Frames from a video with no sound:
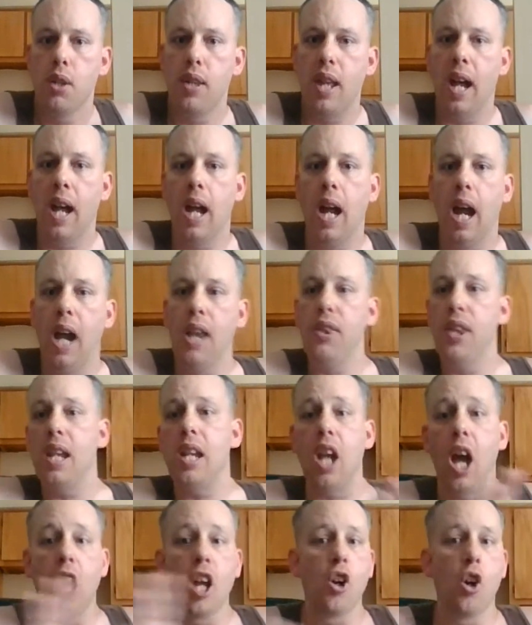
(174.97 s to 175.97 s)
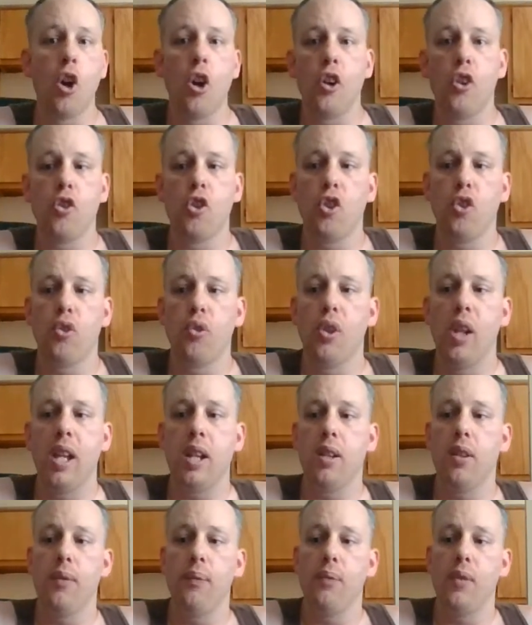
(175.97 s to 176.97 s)
that I think Iroha is just
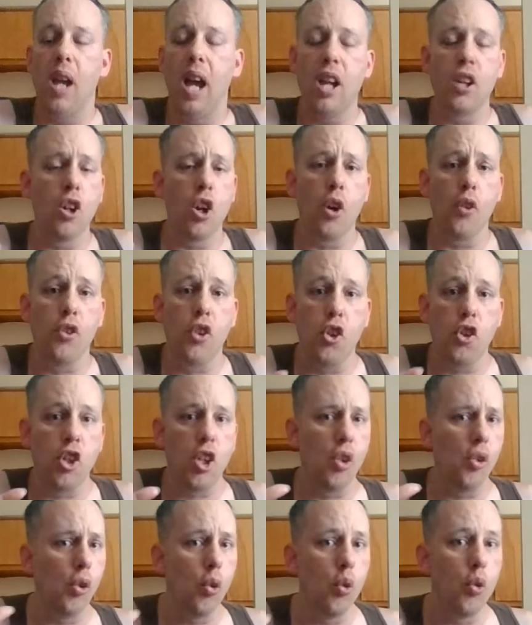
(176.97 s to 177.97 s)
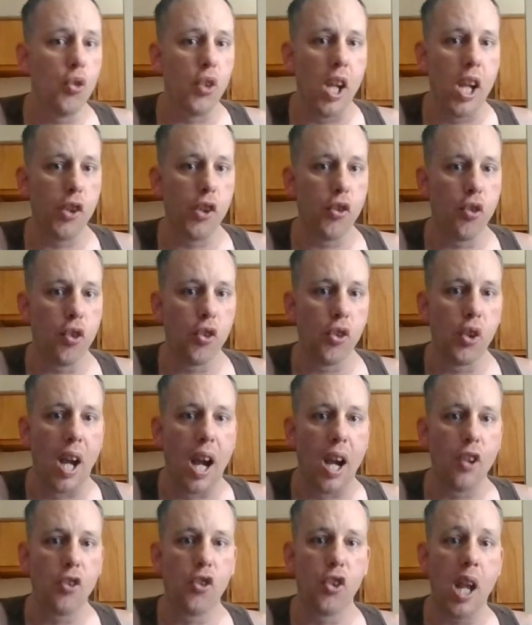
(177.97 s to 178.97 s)
like, I don't know, did she lose interest
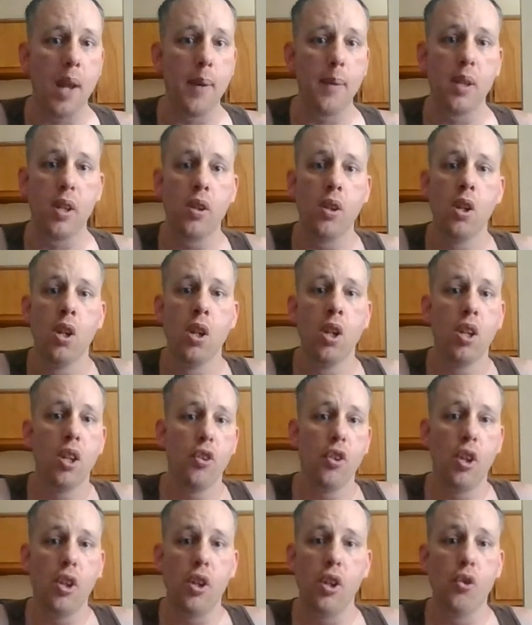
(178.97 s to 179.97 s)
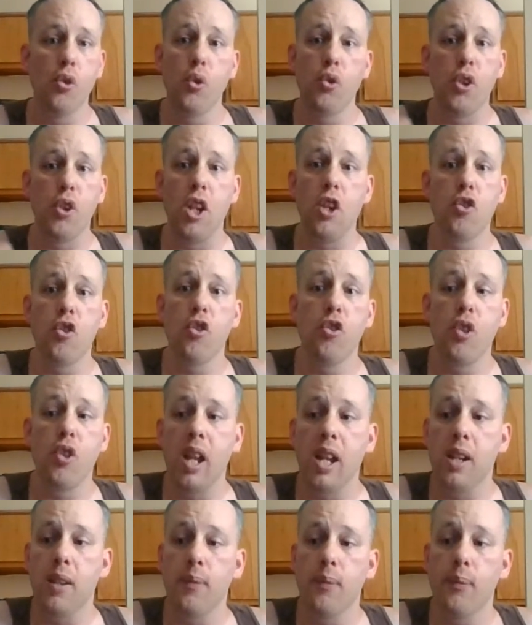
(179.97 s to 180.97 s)
not saving, lose interest
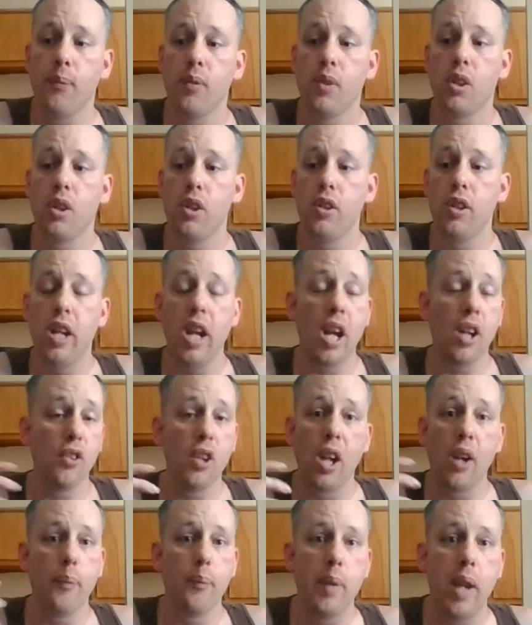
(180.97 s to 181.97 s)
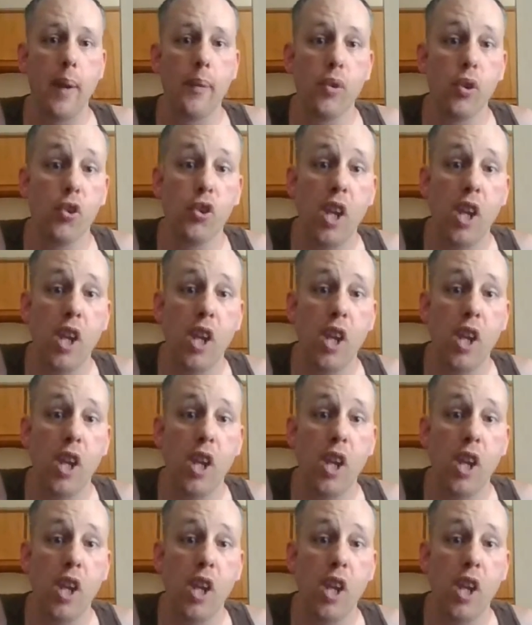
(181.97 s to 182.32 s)
like not be able